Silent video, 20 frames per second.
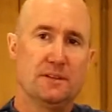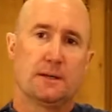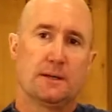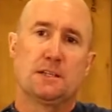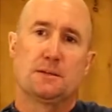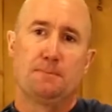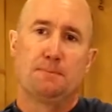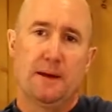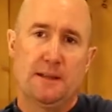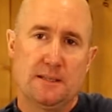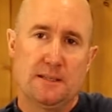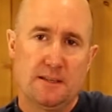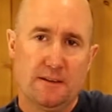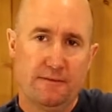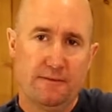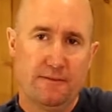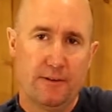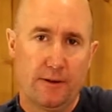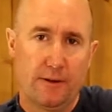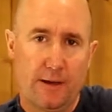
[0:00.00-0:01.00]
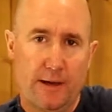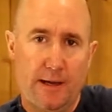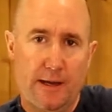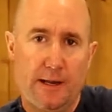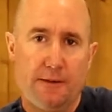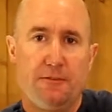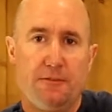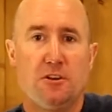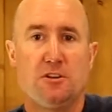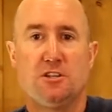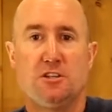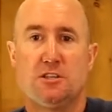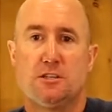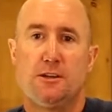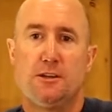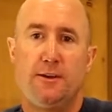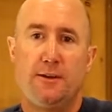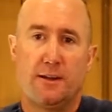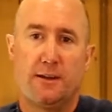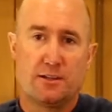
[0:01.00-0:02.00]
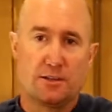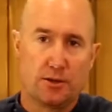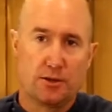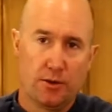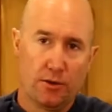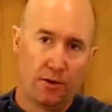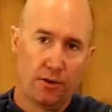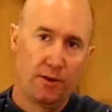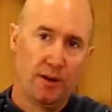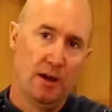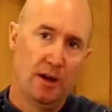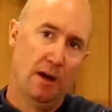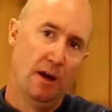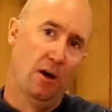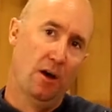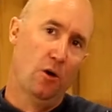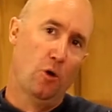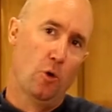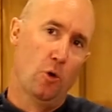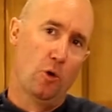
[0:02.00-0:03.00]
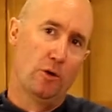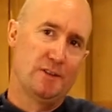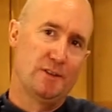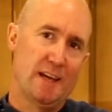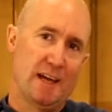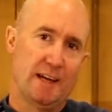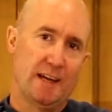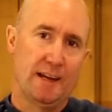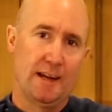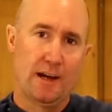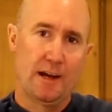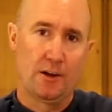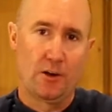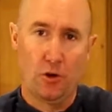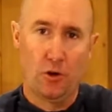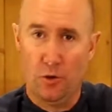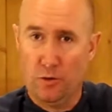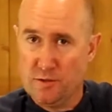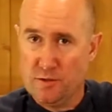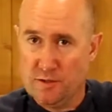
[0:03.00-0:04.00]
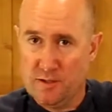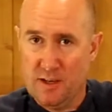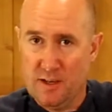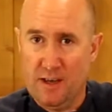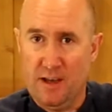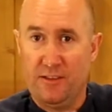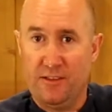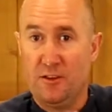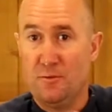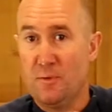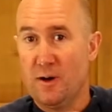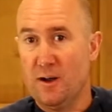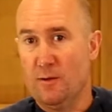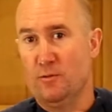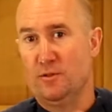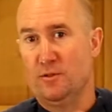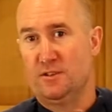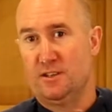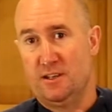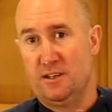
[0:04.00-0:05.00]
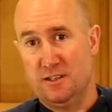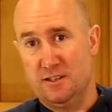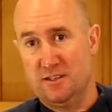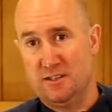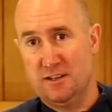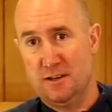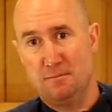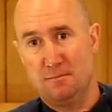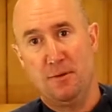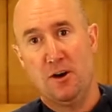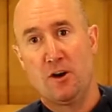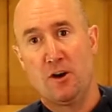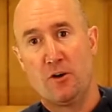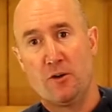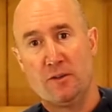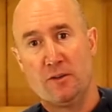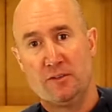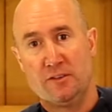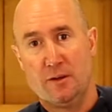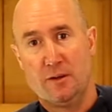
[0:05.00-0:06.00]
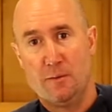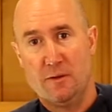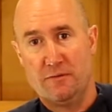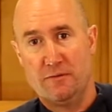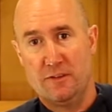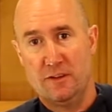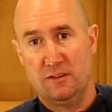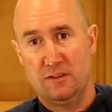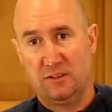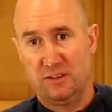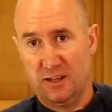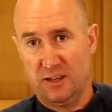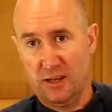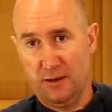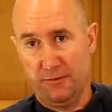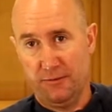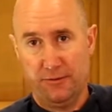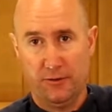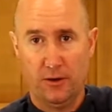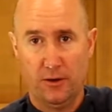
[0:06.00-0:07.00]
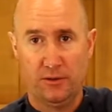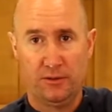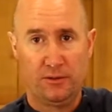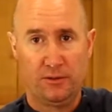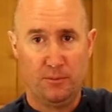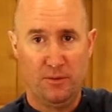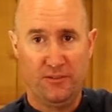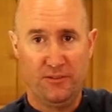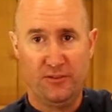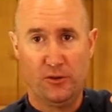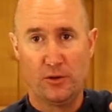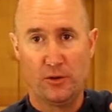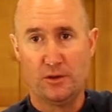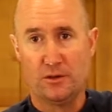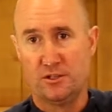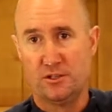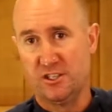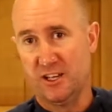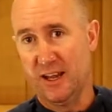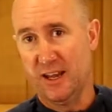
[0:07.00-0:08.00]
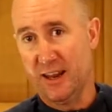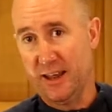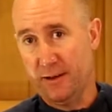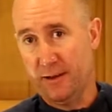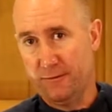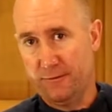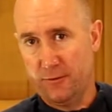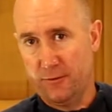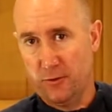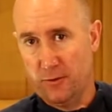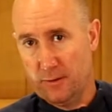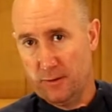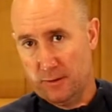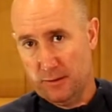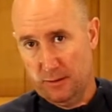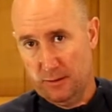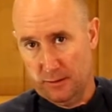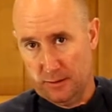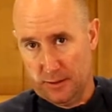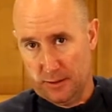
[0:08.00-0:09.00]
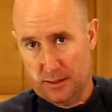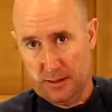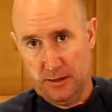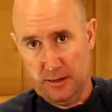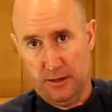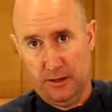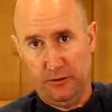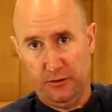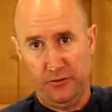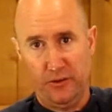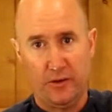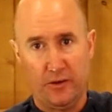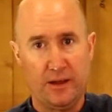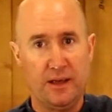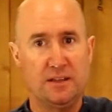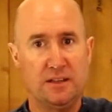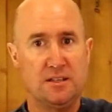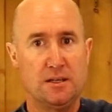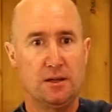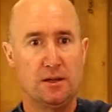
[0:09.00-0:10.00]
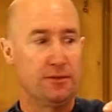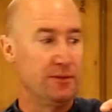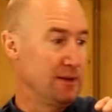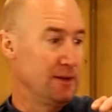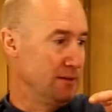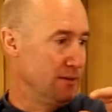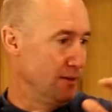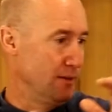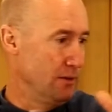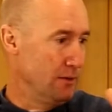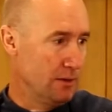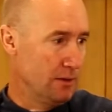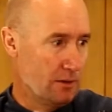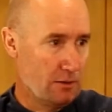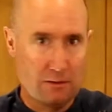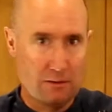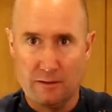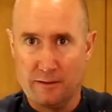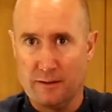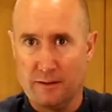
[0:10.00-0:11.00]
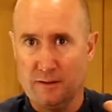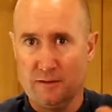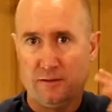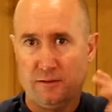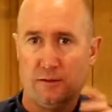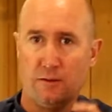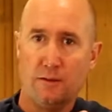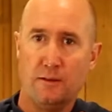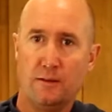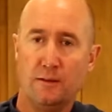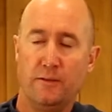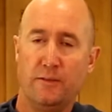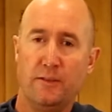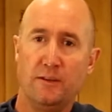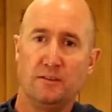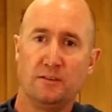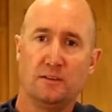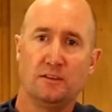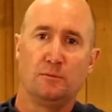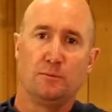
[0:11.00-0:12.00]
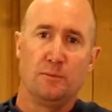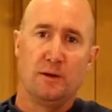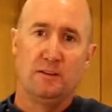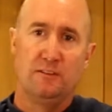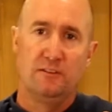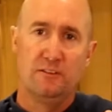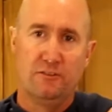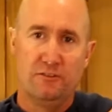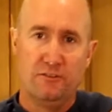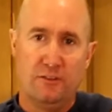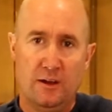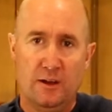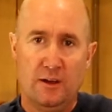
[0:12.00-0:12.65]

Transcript: expensive, okay? And if you're just learning to cook or taking our course, you might want to consider borrowing some of this gear first before you shell out for it, okay? It's very easy to think that you need all of these expensive